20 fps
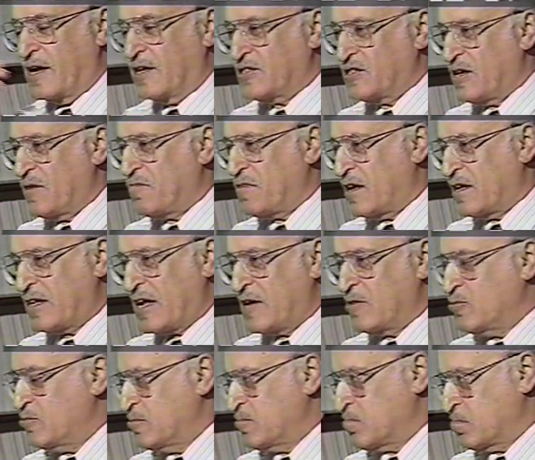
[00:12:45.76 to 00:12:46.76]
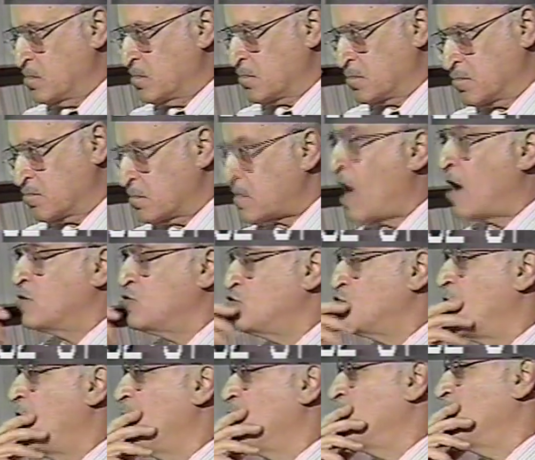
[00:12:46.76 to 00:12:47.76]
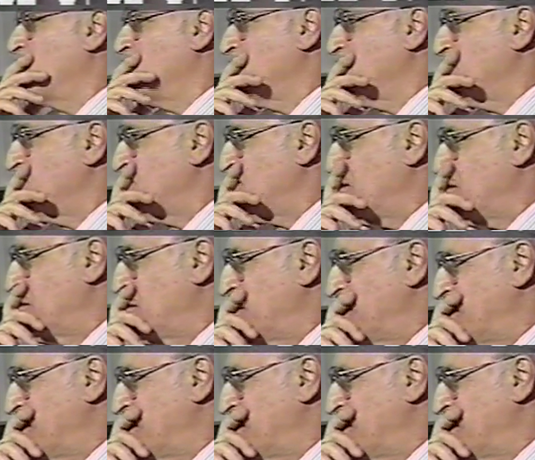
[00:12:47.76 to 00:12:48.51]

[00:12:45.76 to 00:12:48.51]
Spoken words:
except that I wouldn't jump into